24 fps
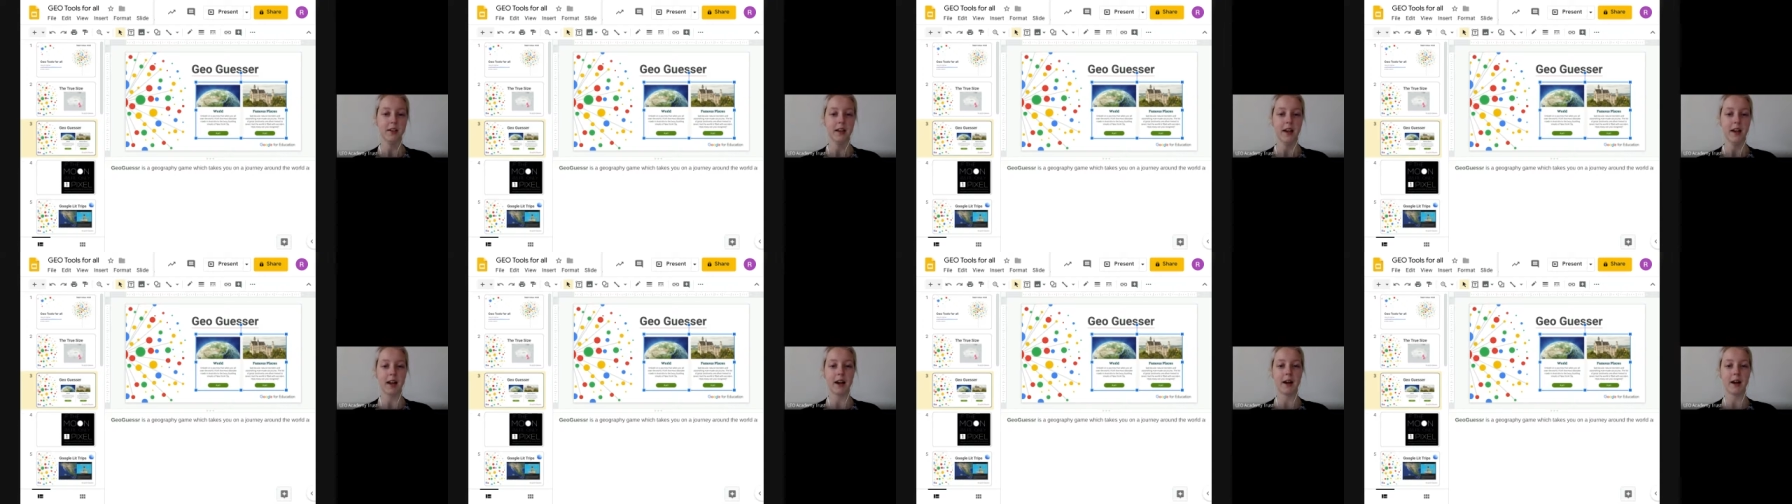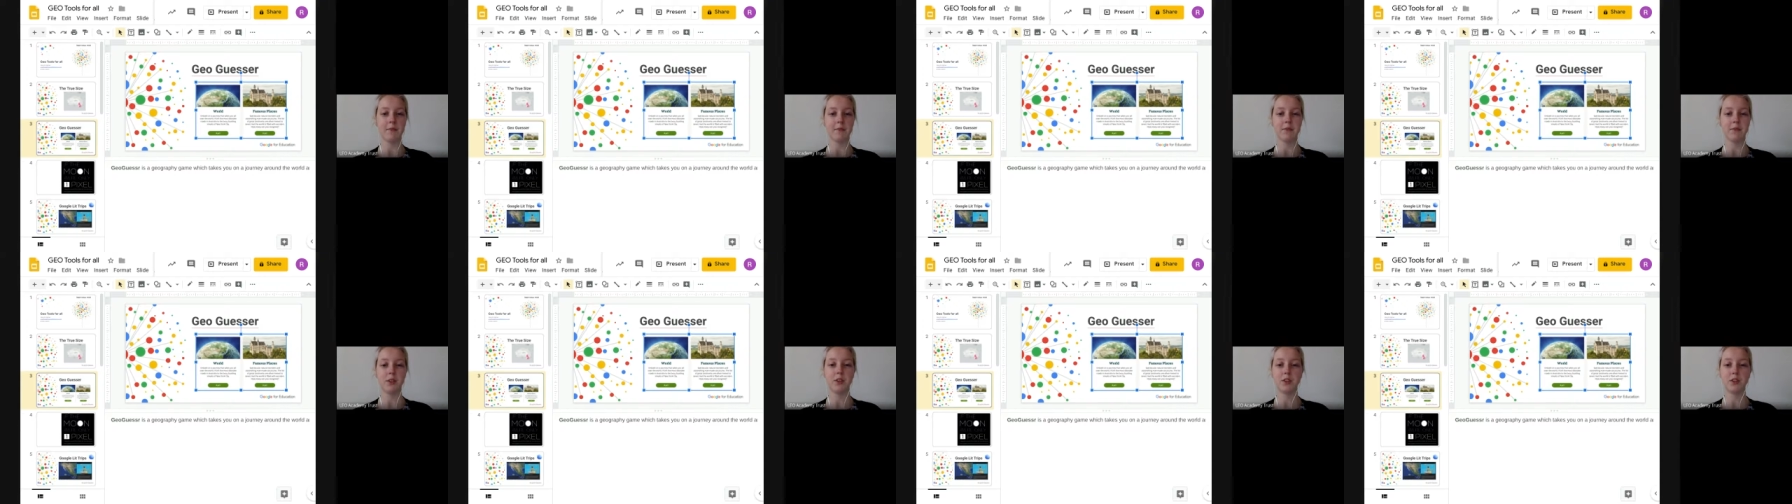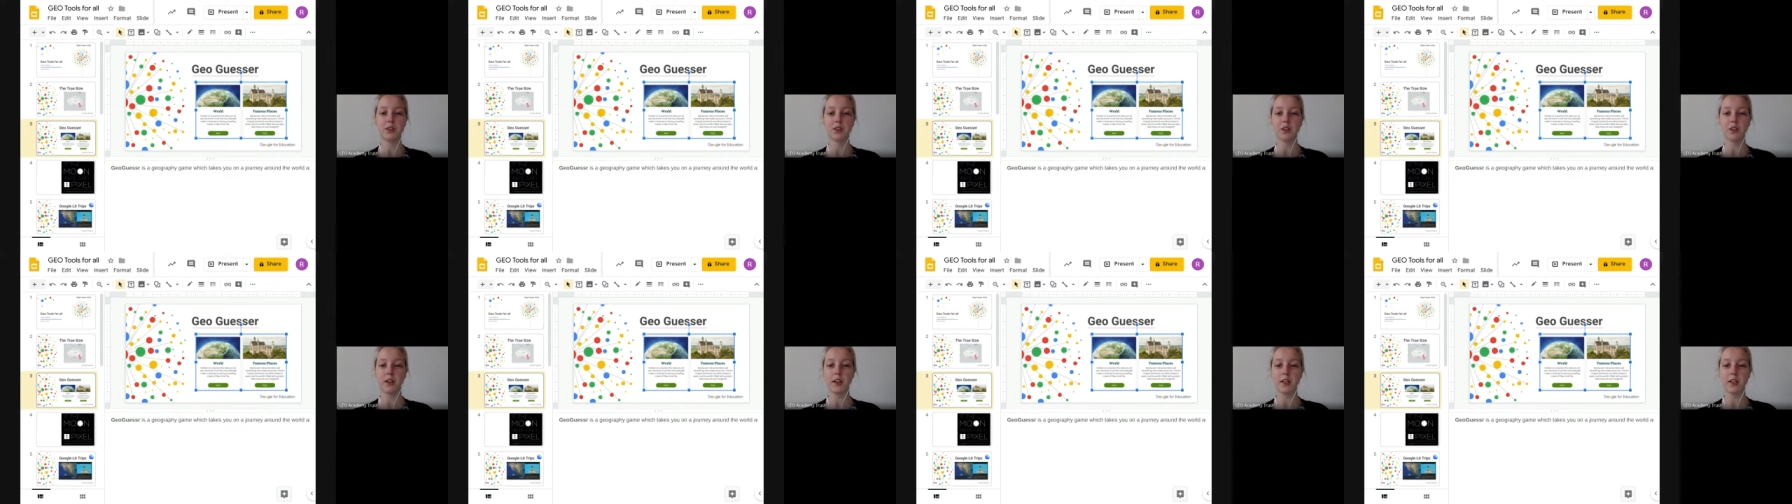Um, you
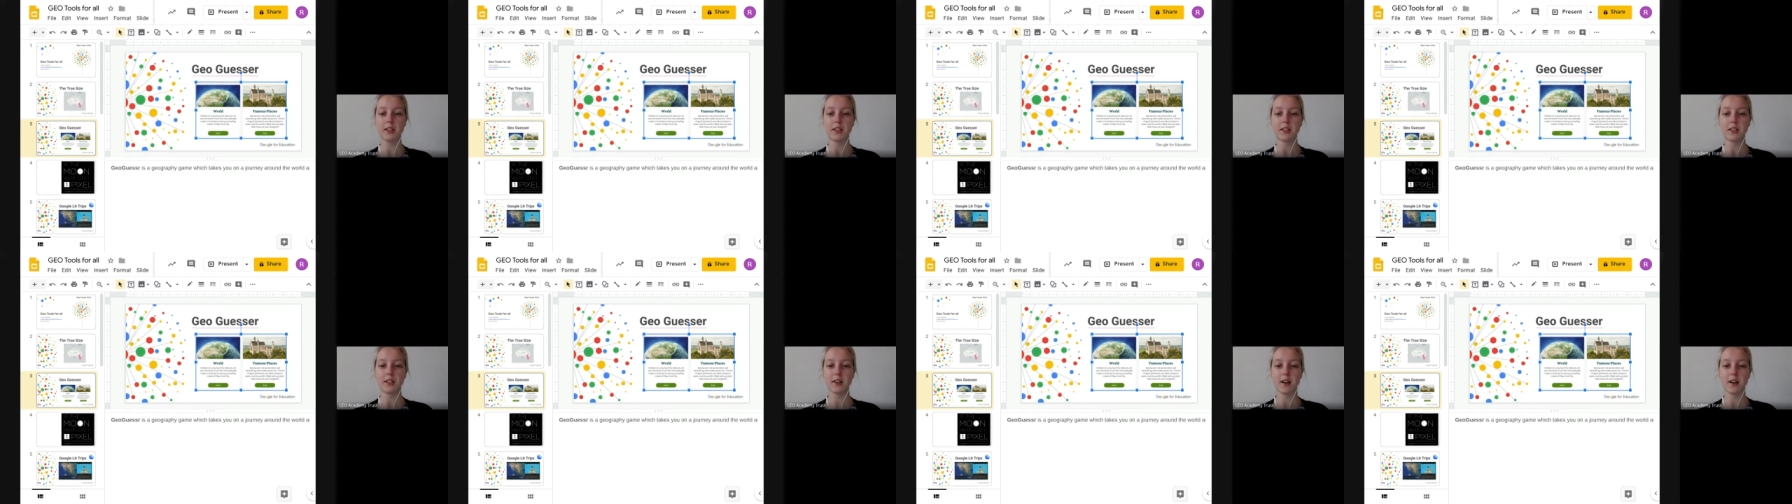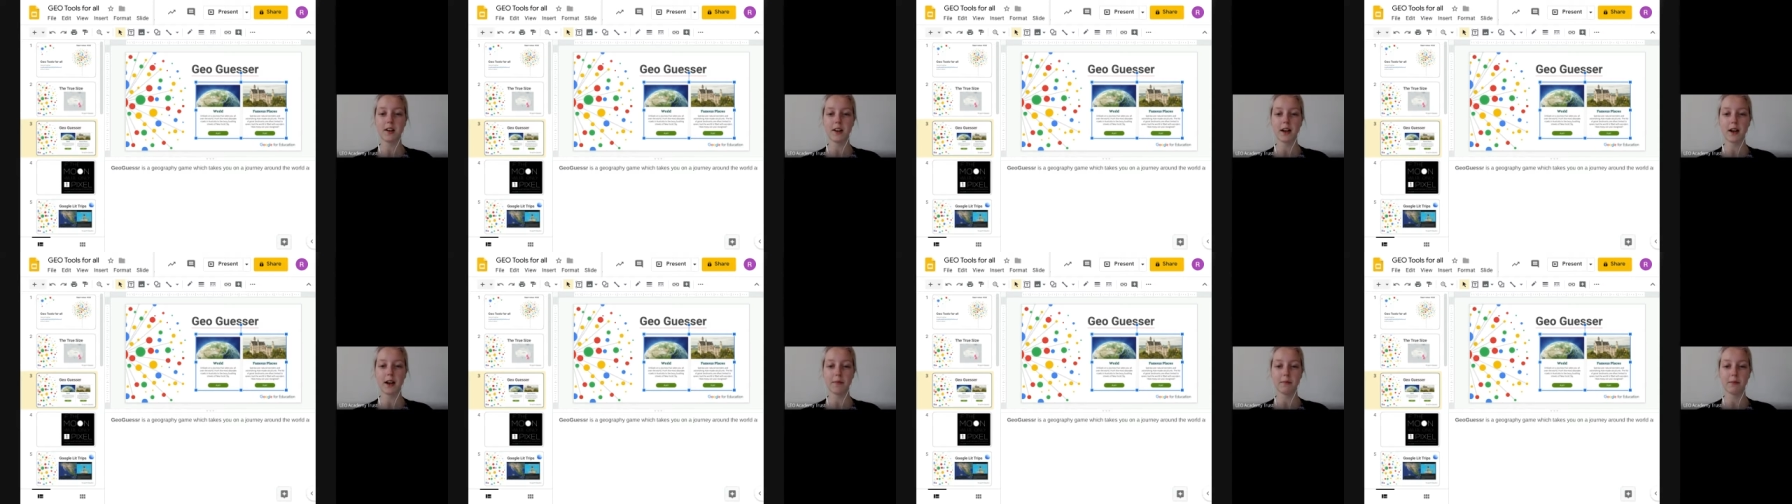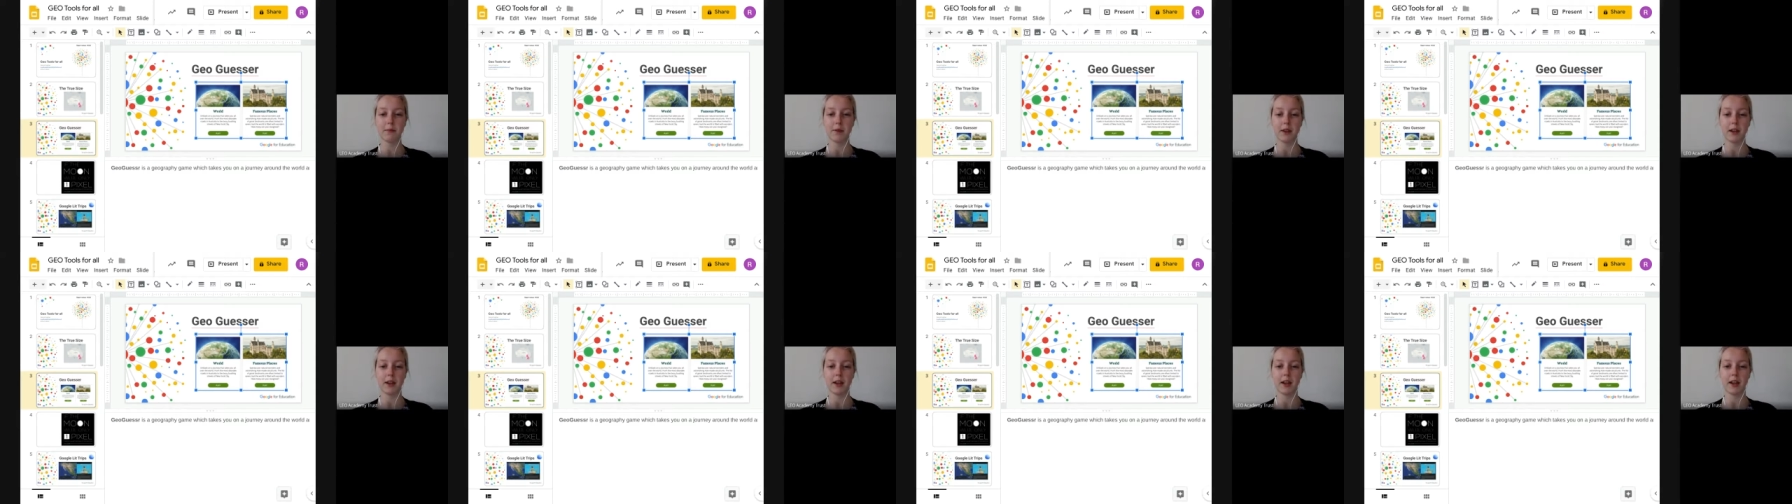do need to sign up
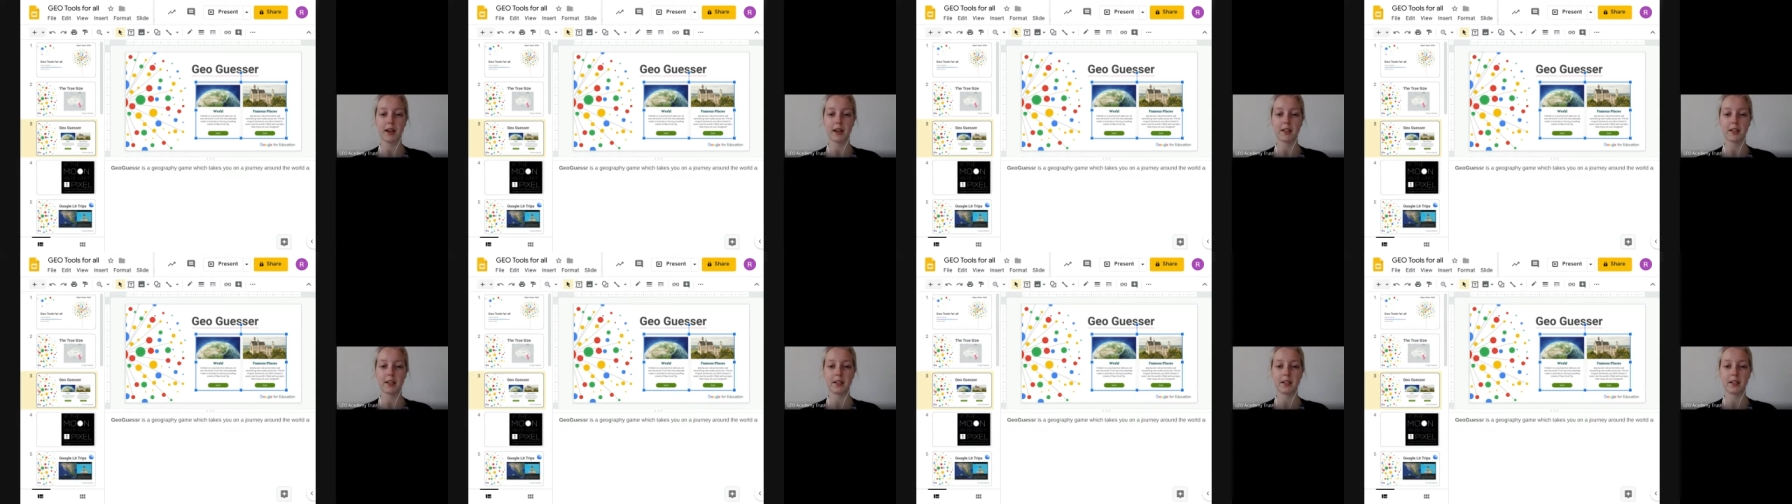uh,